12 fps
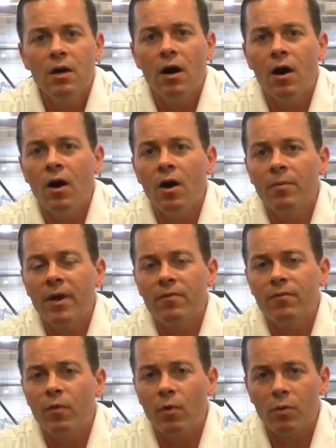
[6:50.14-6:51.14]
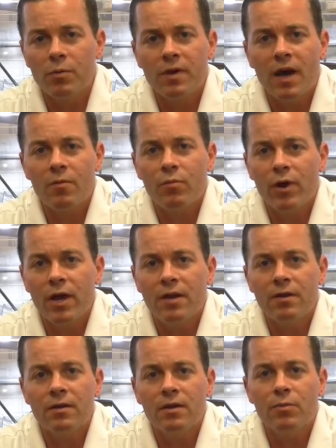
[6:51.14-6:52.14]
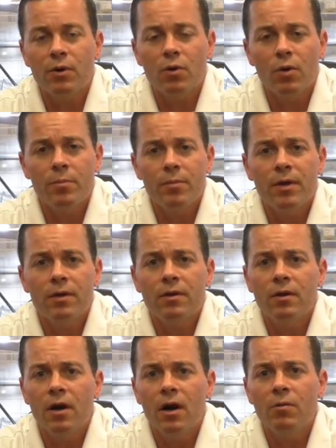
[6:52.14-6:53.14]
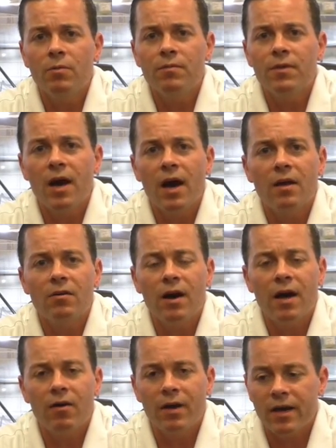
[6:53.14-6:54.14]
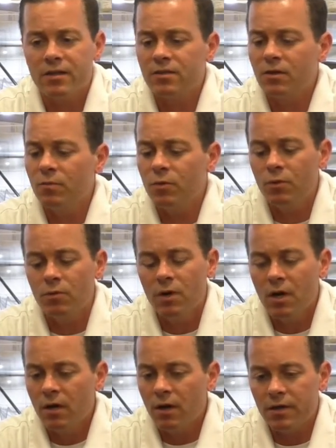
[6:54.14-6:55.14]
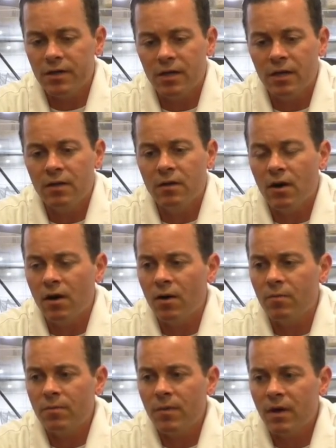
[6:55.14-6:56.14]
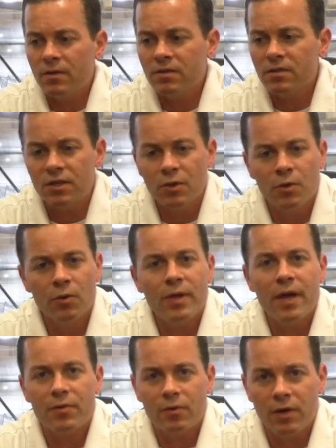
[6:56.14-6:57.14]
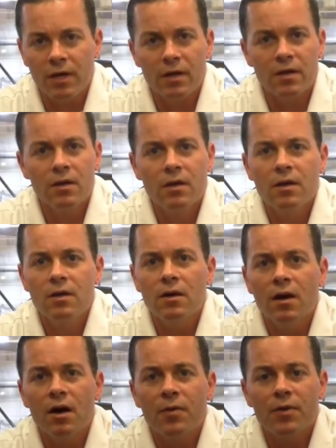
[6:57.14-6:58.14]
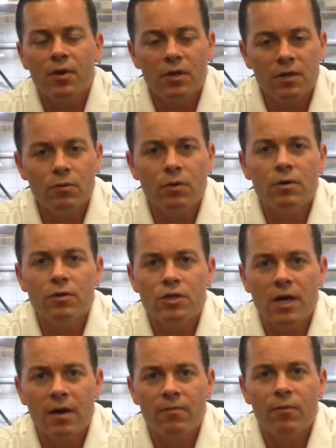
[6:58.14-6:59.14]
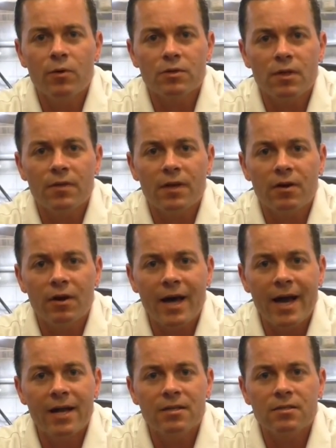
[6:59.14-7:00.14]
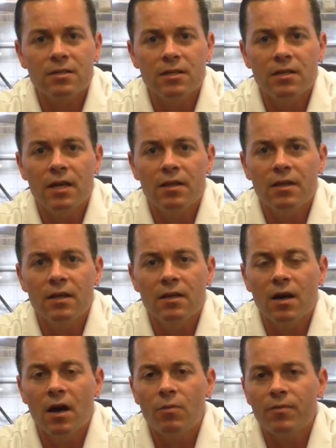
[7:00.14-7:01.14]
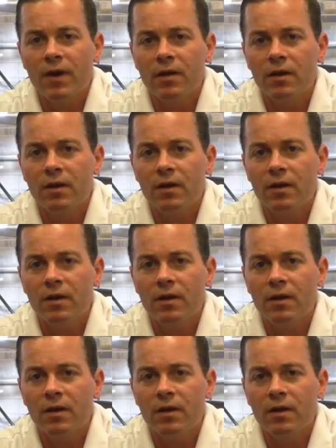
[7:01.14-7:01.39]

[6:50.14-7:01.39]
At 4, we got Brandon Ibagoybin. We've got Lyle Hexum, who, again, skilled, athletic, I think can do a good job for us on the glass. And then we've got